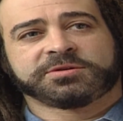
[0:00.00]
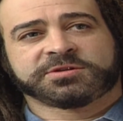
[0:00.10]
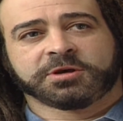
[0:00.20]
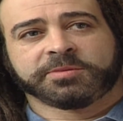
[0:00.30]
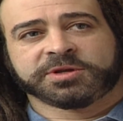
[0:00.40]

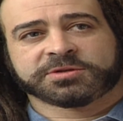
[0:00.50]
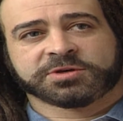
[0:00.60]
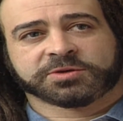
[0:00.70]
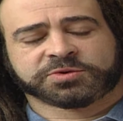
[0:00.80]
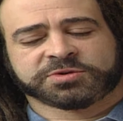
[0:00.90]
Soma
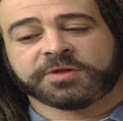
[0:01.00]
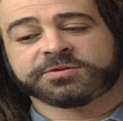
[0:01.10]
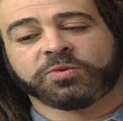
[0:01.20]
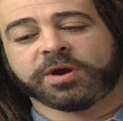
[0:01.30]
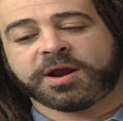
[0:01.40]
District, which was all
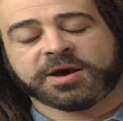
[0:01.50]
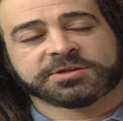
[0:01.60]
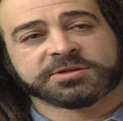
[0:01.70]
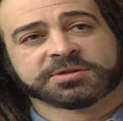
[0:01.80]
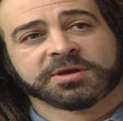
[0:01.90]
these
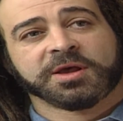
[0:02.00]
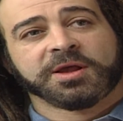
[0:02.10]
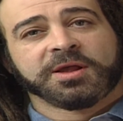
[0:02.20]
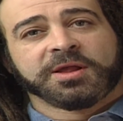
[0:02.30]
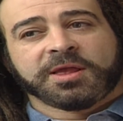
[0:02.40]
warehouses.
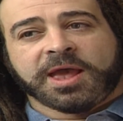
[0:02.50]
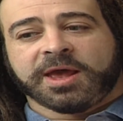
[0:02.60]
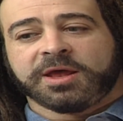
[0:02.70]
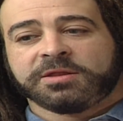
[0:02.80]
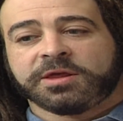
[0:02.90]

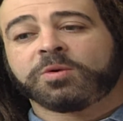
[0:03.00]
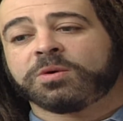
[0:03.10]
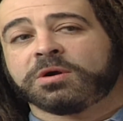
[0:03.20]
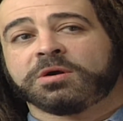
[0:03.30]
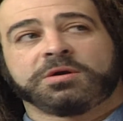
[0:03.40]
And there
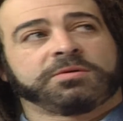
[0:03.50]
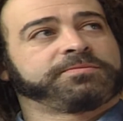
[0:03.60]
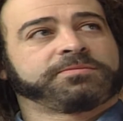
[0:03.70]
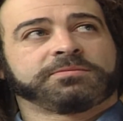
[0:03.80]
were,